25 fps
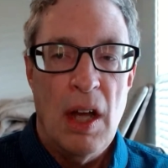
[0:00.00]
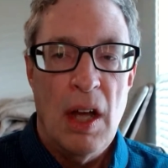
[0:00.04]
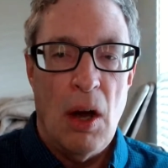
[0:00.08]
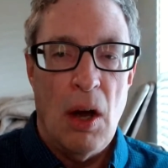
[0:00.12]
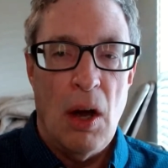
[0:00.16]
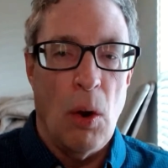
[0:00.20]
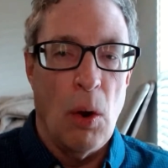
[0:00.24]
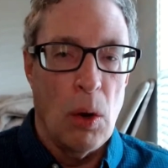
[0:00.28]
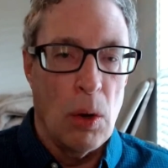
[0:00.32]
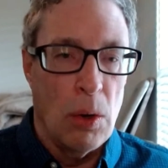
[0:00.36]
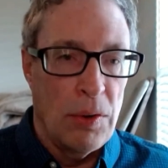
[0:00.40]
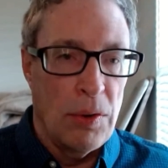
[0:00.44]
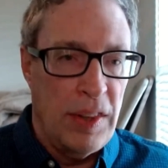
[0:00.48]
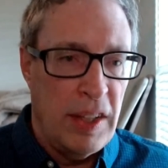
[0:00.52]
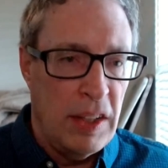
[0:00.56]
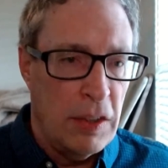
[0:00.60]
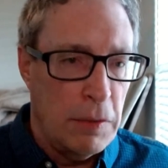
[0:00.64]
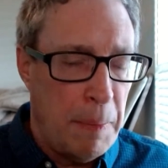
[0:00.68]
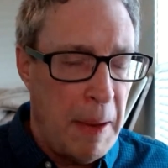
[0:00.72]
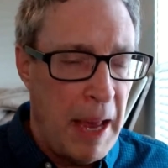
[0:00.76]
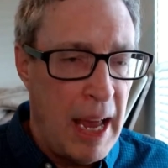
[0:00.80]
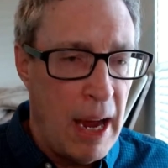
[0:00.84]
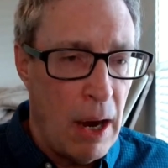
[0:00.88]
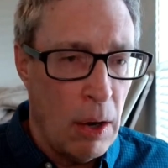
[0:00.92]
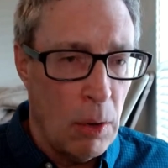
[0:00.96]
or these
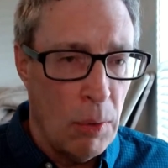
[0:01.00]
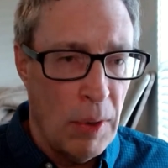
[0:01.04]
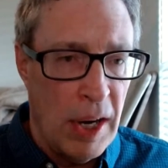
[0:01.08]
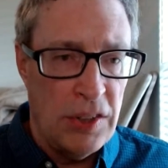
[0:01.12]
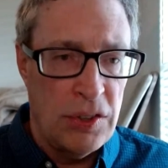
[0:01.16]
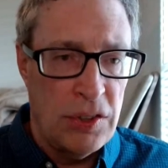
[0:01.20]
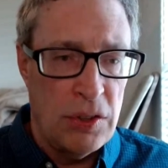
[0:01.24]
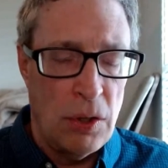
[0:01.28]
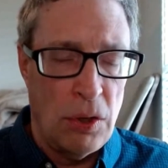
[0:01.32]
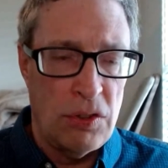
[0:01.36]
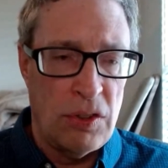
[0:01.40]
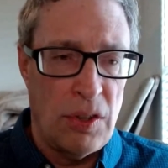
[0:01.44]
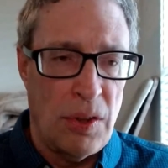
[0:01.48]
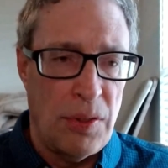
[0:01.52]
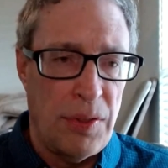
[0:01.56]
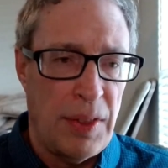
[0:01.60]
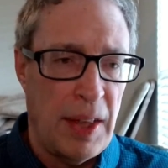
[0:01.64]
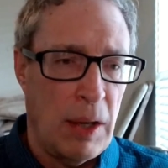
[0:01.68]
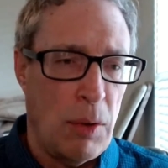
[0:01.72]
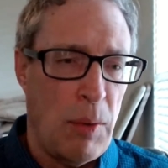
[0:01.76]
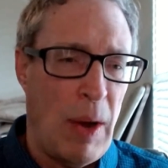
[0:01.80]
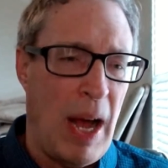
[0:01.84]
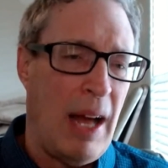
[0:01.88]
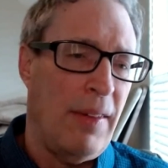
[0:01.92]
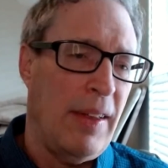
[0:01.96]
payout ratios and
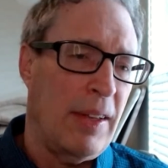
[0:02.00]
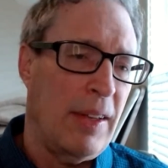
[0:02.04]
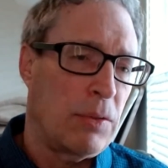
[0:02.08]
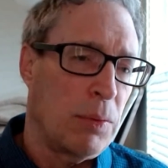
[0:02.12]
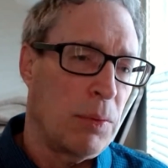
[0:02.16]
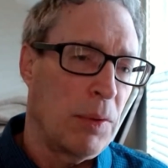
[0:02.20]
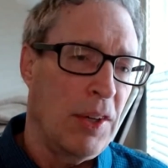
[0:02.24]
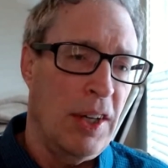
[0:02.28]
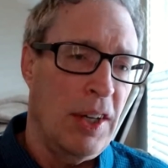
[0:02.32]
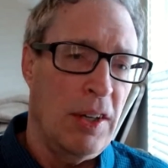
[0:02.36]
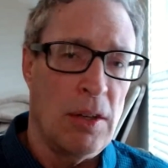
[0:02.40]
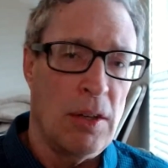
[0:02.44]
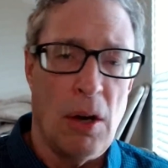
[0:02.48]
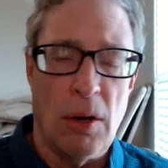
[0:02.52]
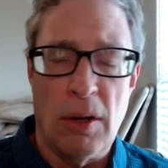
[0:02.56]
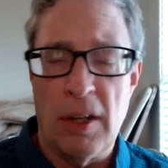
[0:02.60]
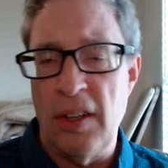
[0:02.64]
think, "Wow, that's really low."